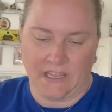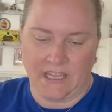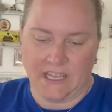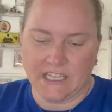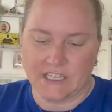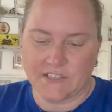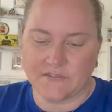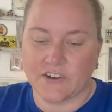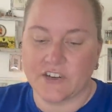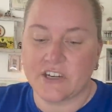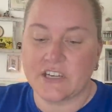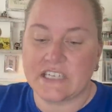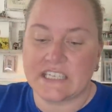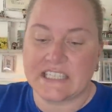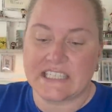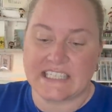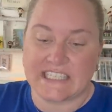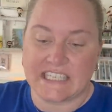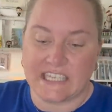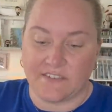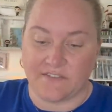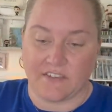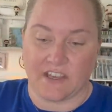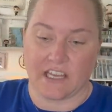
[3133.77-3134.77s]
It's very
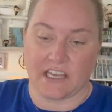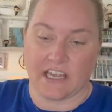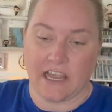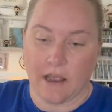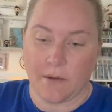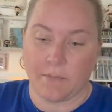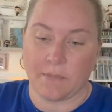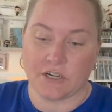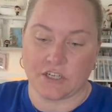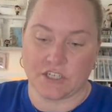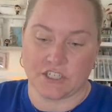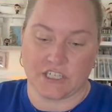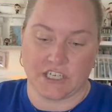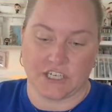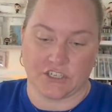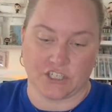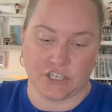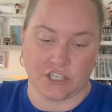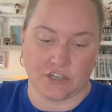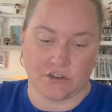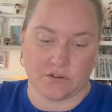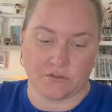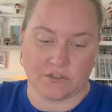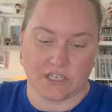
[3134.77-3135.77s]
deceiving how much
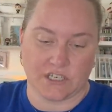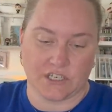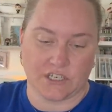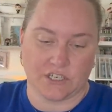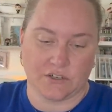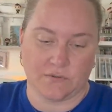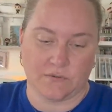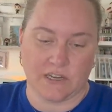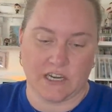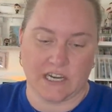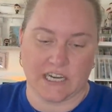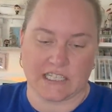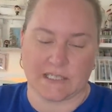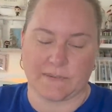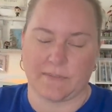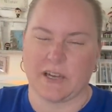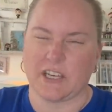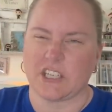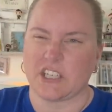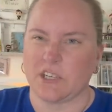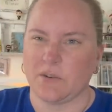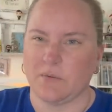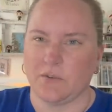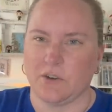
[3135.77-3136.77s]
stitching goes into it,
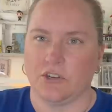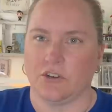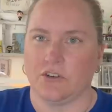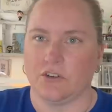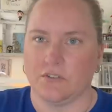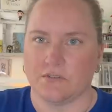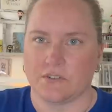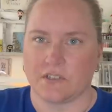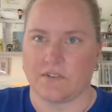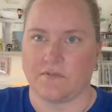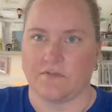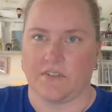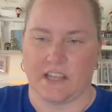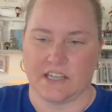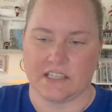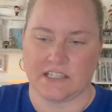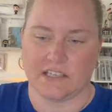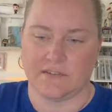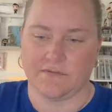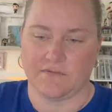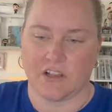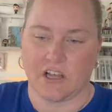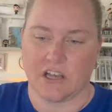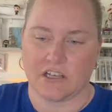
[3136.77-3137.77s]
especially when you're using fancy
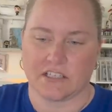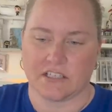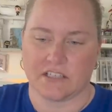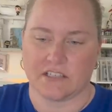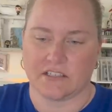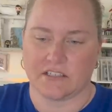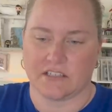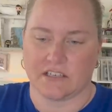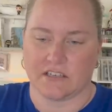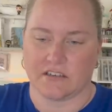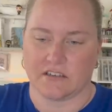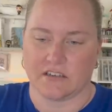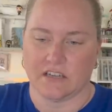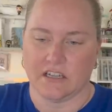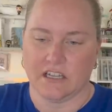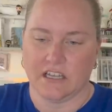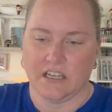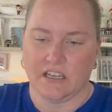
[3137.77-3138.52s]
flosses and